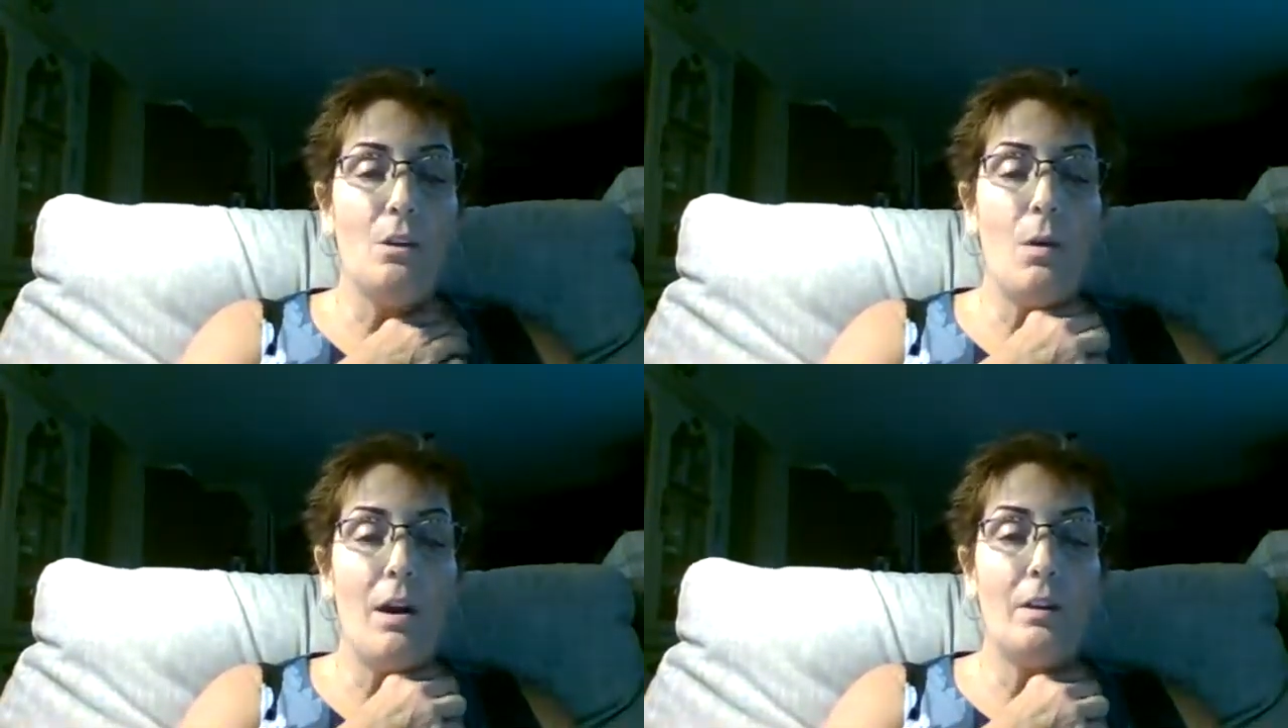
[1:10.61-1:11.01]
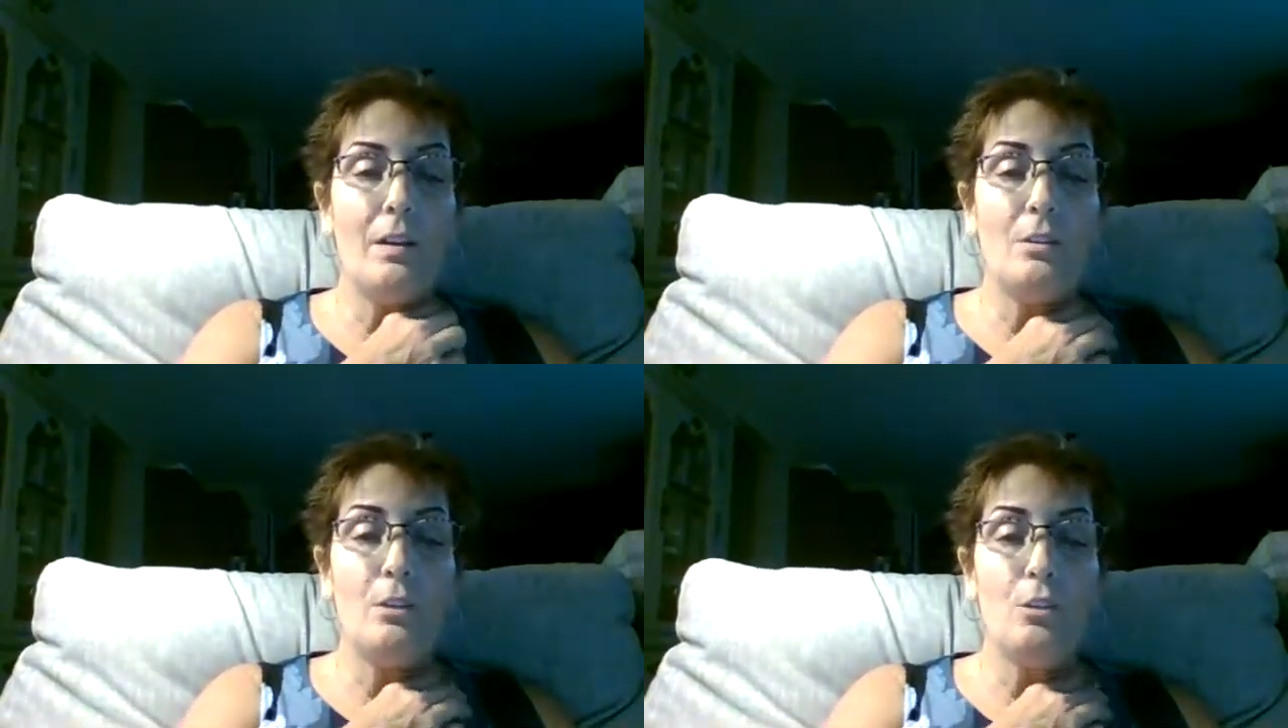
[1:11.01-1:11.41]

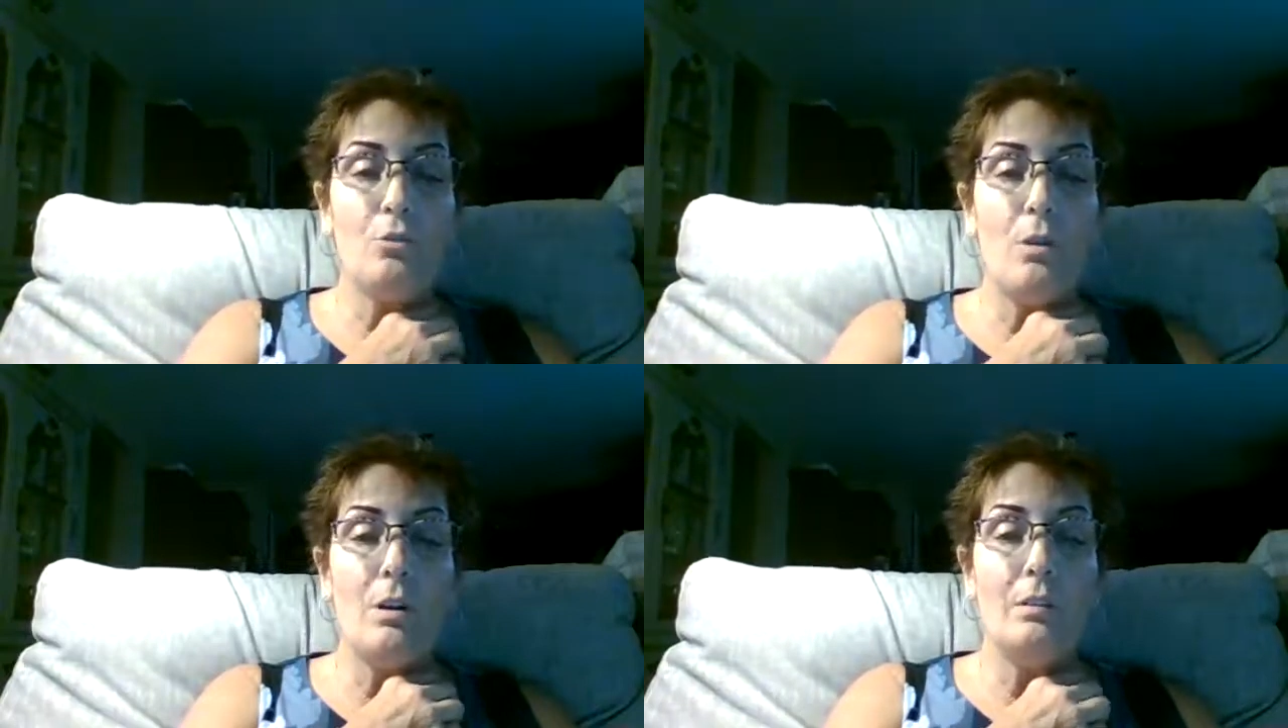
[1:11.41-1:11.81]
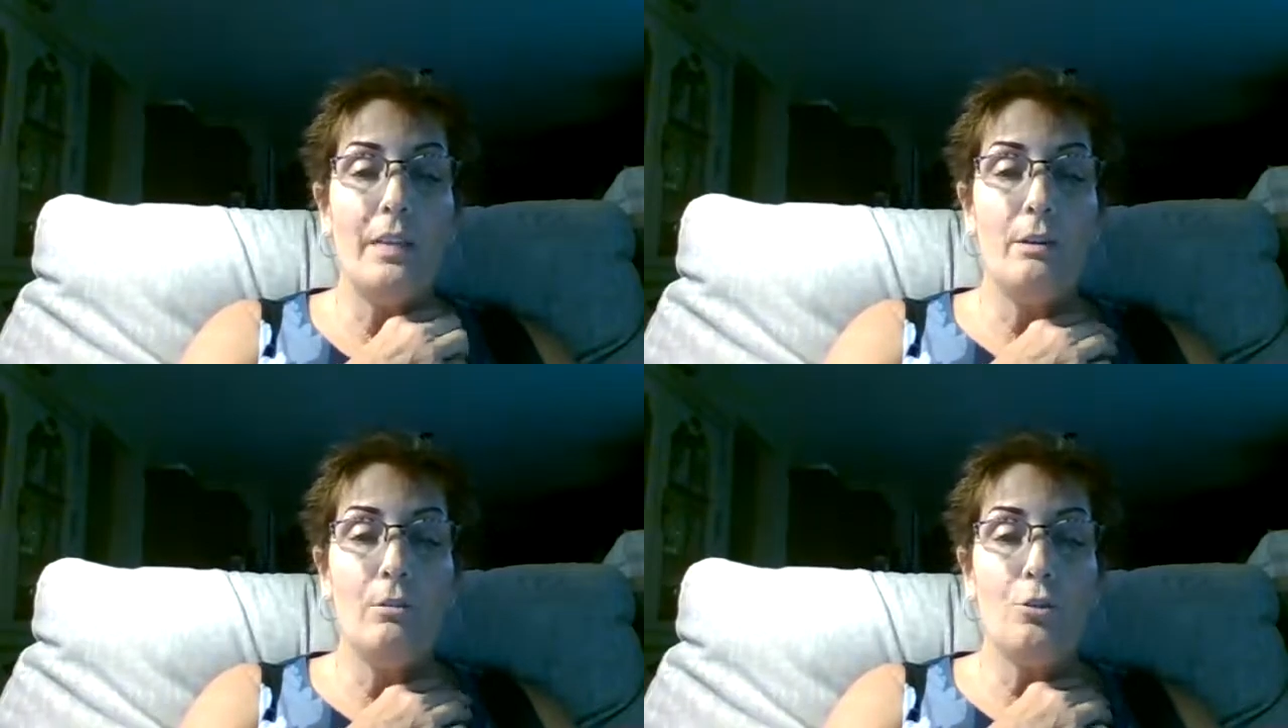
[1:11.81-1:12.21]
qualities a strong
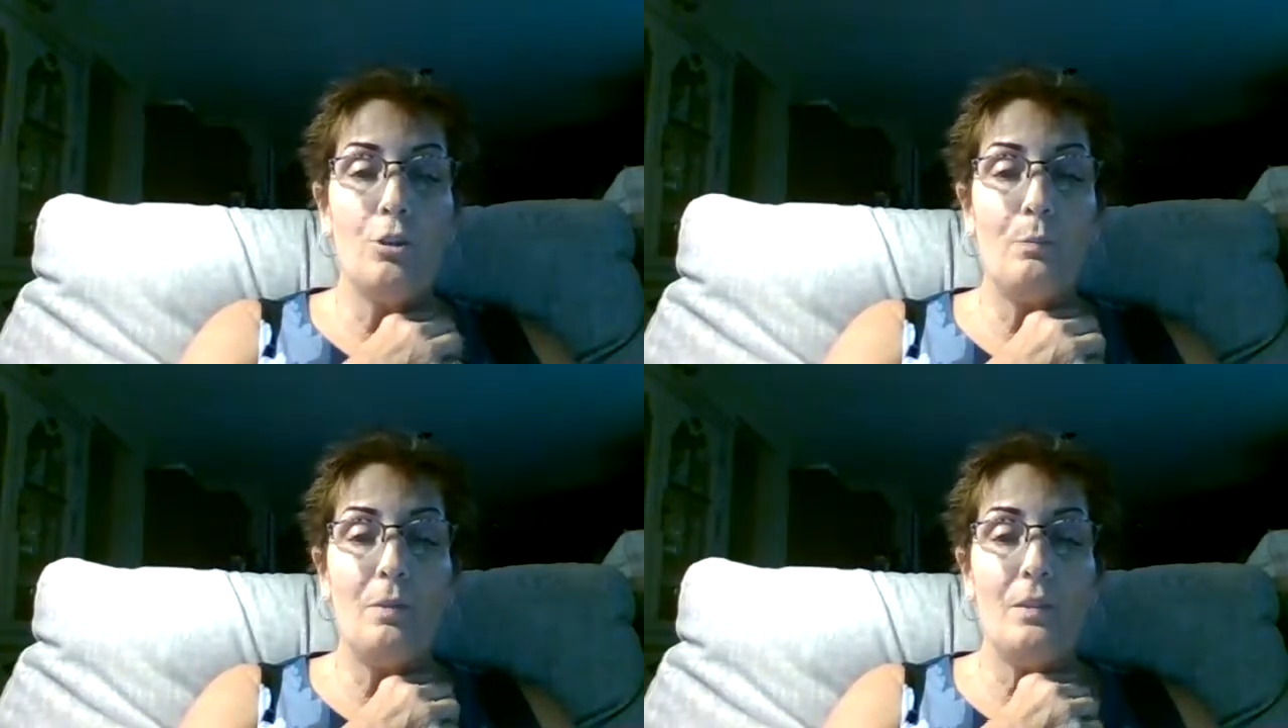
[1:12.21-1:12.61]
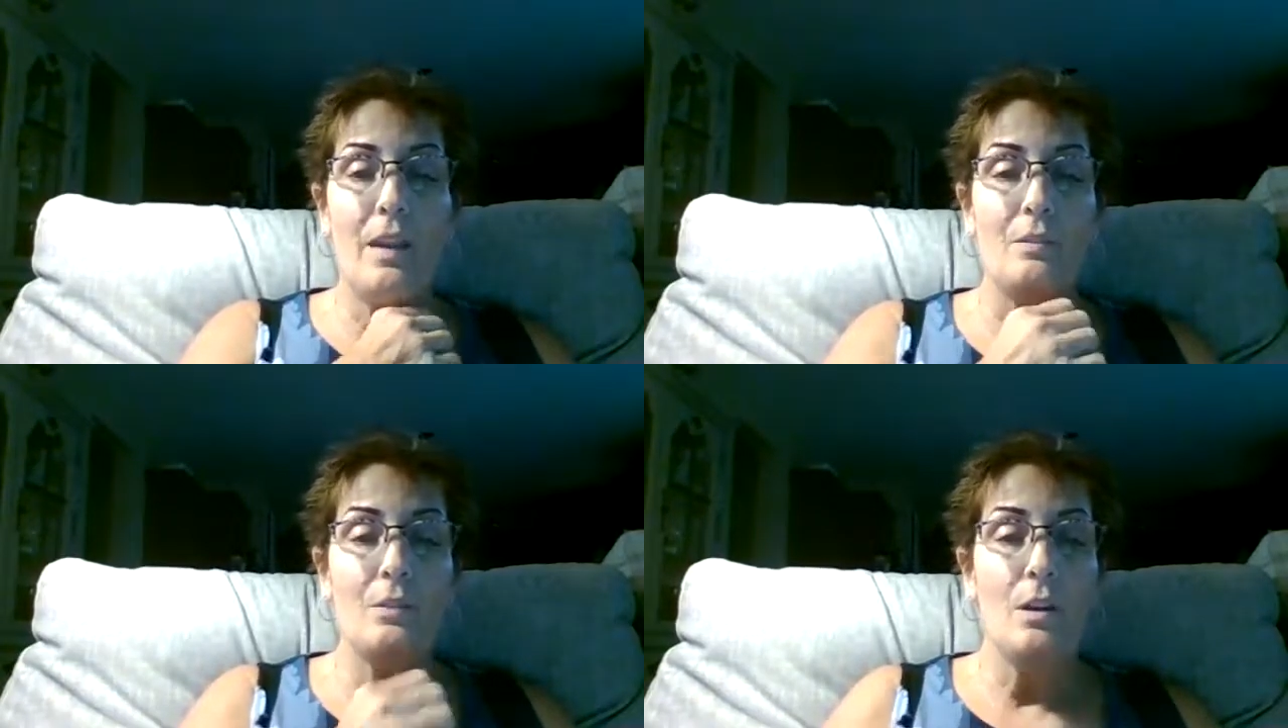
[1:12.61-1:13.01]
leader should
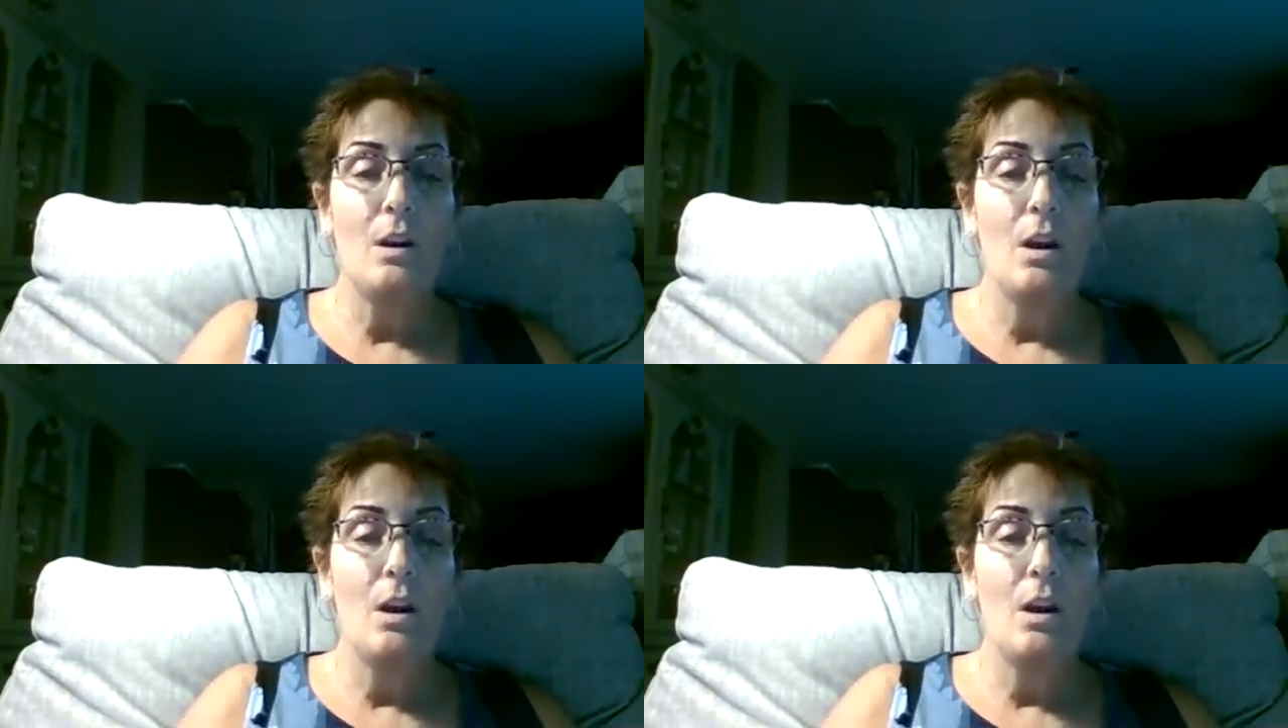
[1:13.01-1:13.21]
possess